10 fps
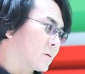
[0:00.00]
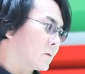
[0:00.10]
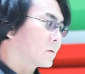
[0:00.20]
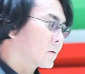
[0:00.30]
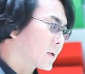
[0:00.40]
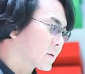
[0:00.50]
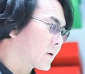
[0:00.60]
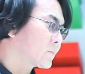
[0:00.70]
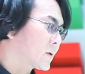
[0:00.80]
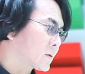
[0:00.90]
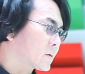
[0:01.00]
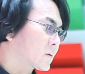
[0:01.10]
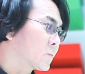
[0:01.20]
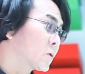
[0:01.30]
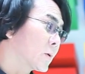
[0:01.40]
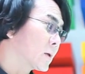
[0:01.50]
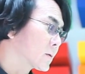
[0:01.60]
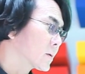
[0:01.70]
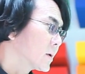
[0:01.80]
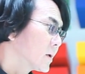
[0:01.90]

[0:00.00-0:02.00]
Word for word: So the Terminator, the movies.